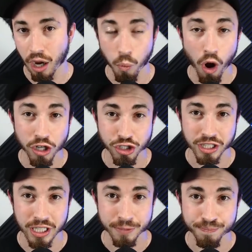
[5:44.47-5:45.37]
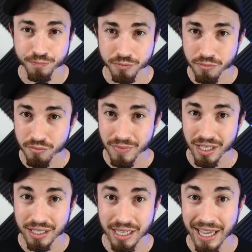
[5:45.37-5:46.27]
Washington,
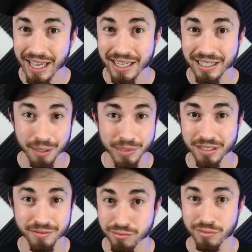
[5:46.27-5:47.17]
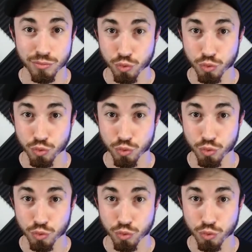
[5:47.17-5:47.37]
and I mean was